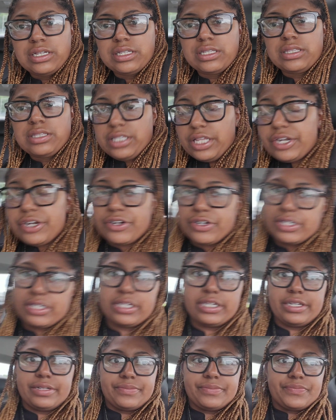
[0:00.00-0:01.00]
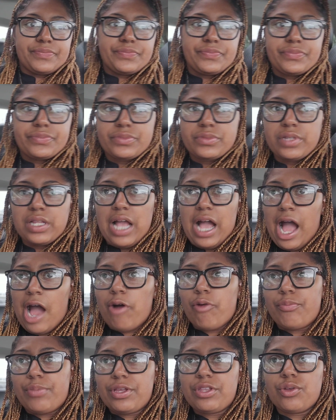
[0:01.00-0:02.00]
literally,
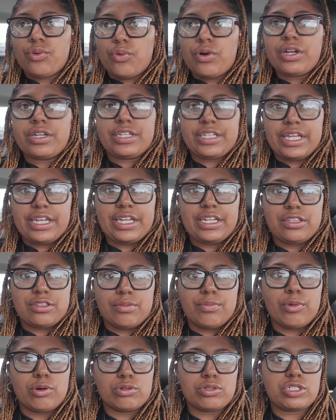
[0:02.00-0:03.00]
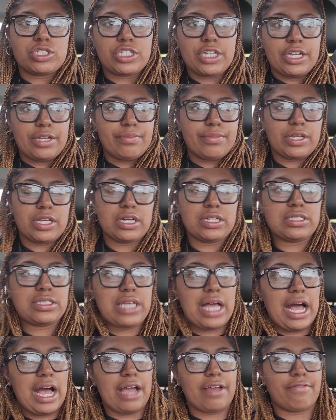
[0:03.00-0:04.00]
I'll be the one getting the most shit because
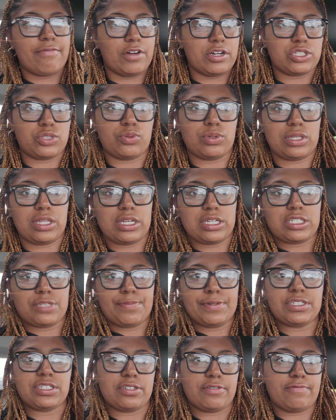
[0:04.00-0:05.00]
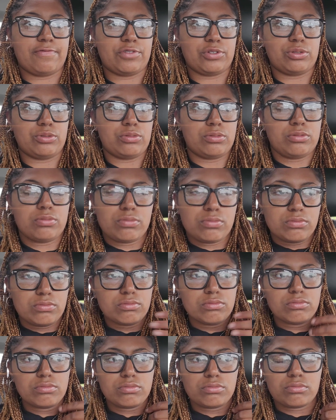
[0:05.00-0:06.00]
I fucks with the expensive food.
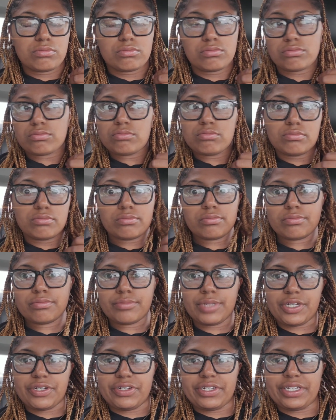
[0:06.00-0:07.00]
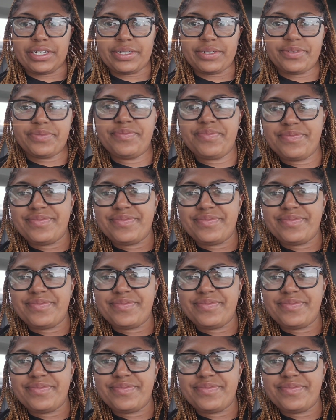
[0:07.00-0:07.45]
Period.